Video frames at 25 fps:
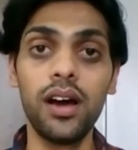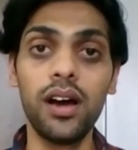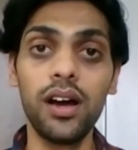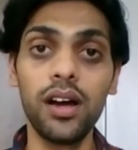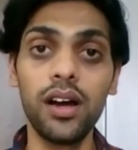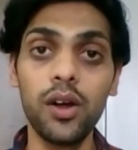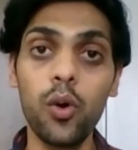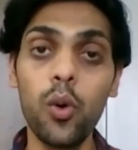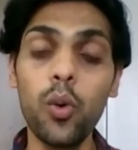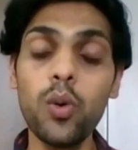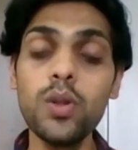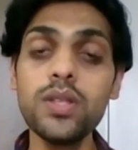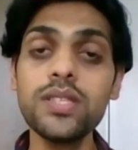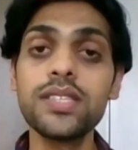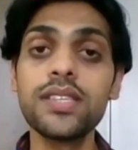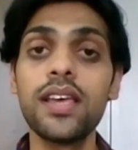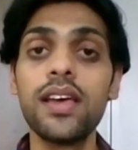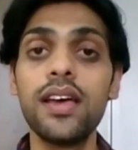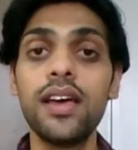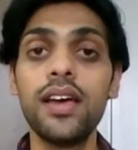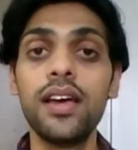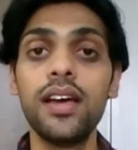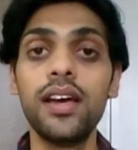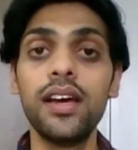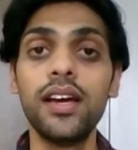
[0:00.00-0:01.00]
goals,
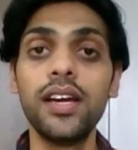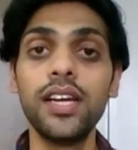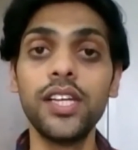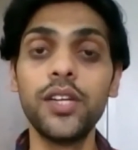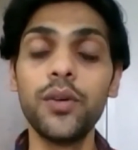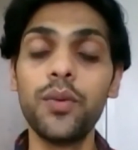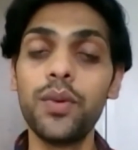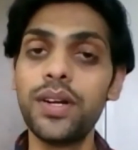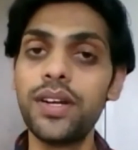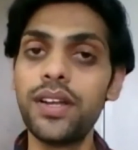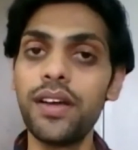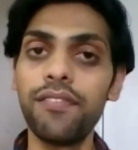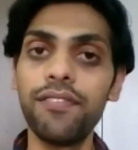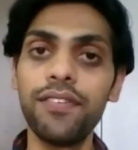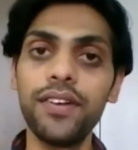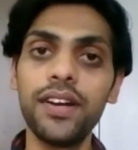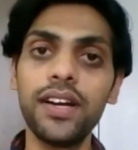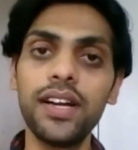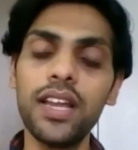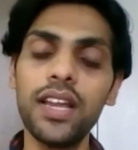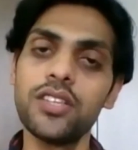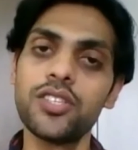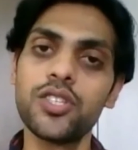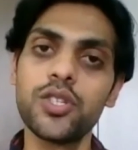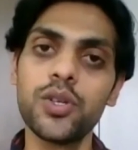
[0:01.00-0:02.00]
you will definitely
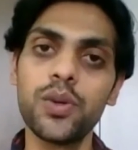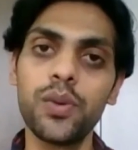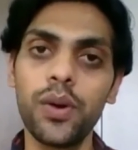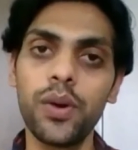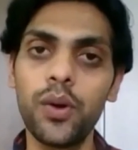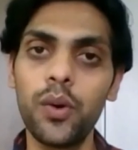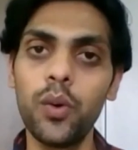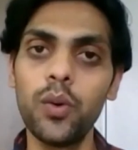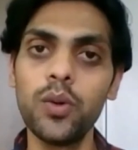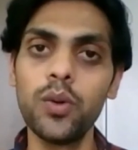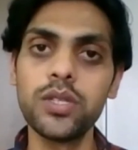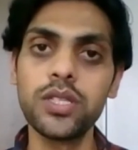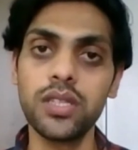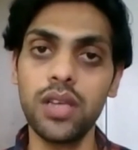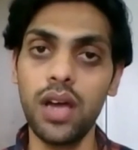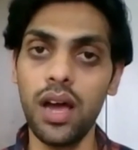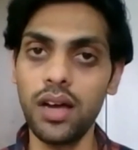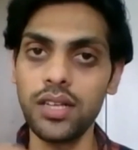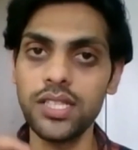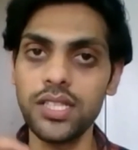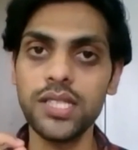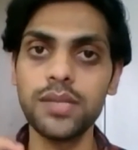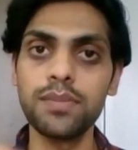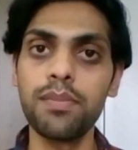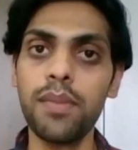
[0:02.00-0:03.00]
achieve your goals,
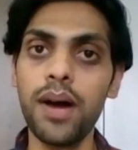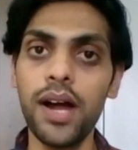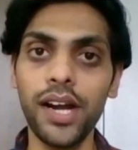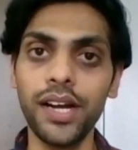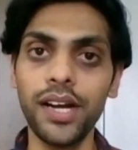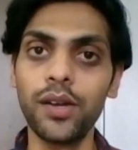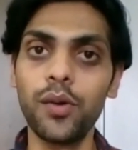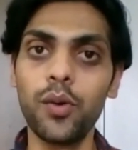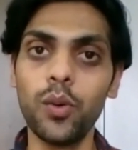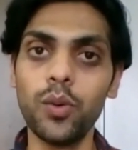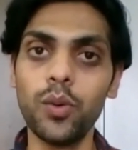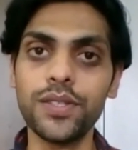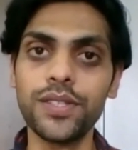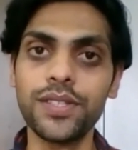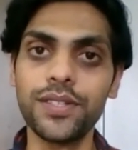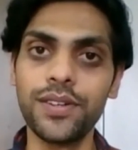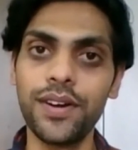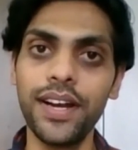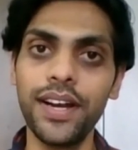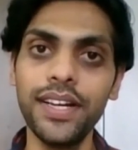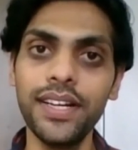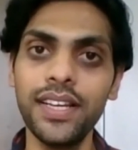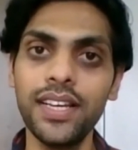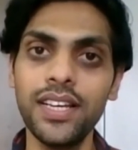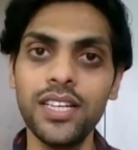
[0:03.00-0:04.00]
smart goals,
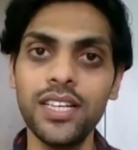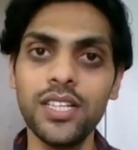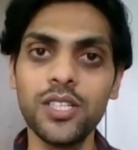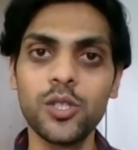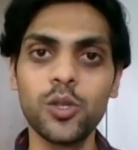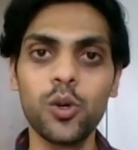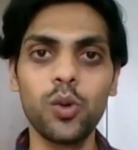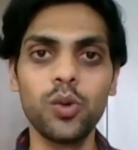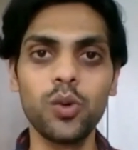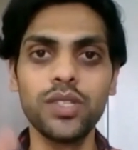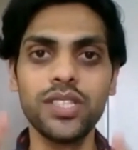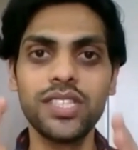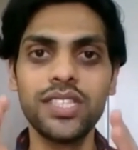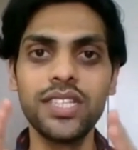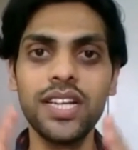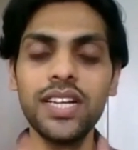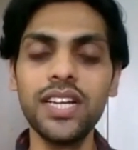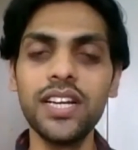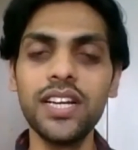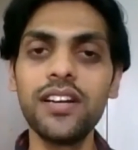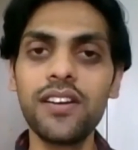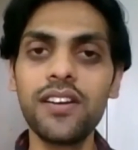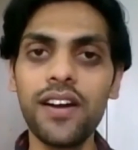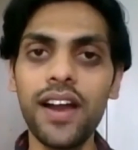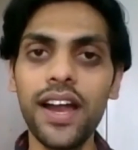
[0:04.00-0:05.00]
right? So set
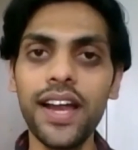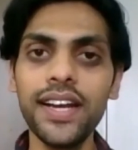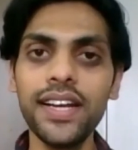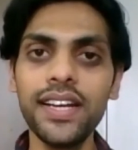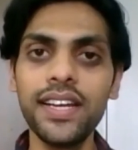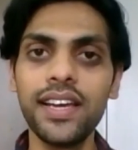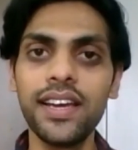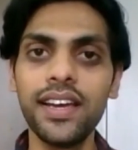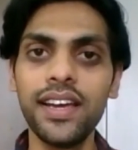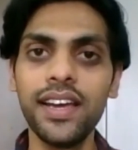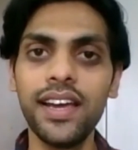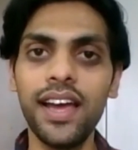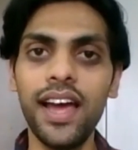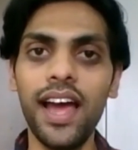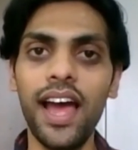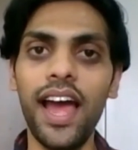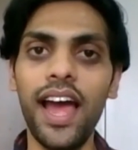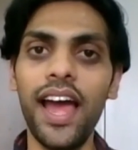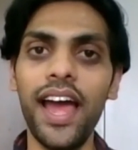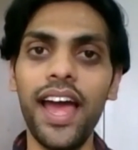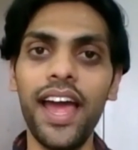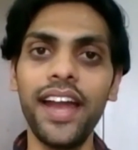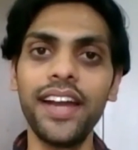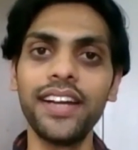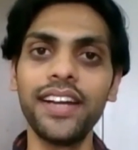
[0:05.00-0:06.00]
it right
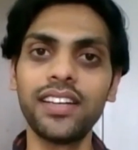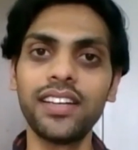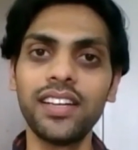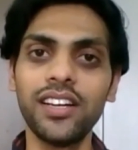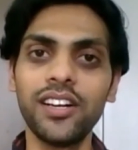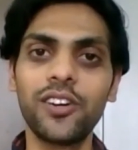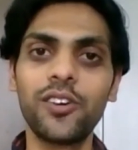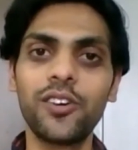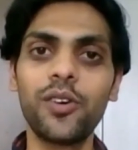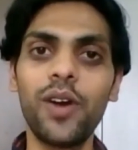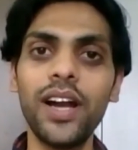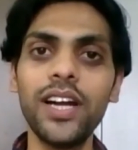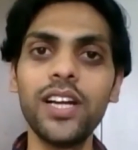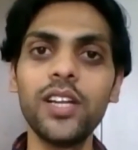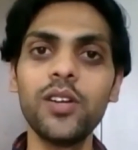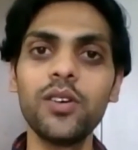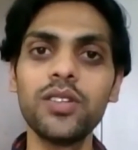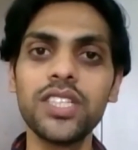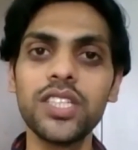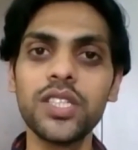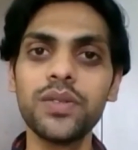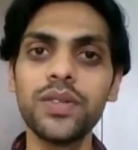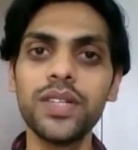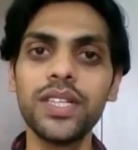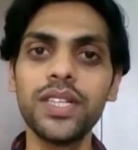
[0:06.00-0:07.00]
and try to
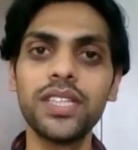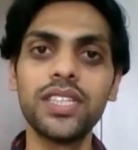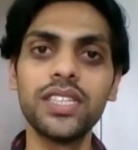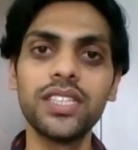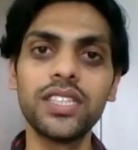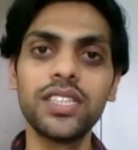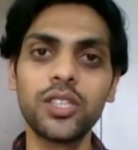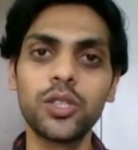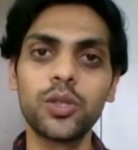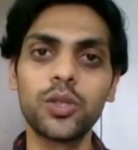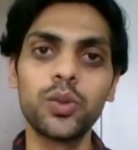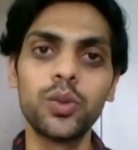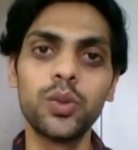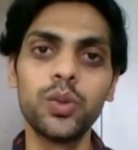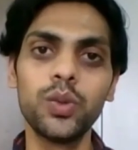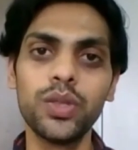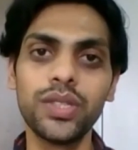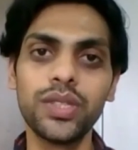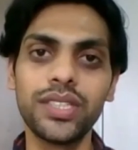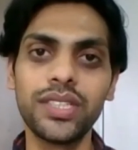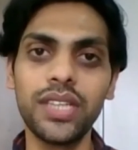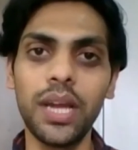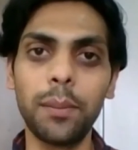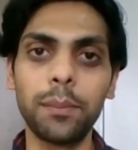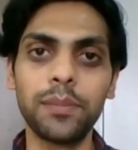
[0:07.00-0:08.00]
achieve it this through
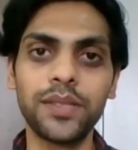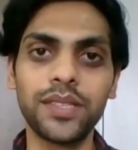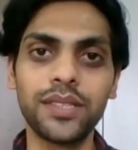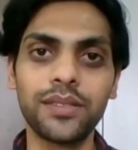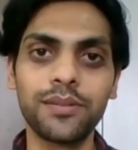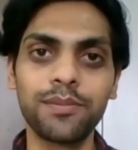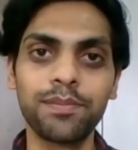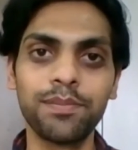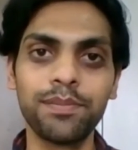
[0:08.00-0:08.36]
steps.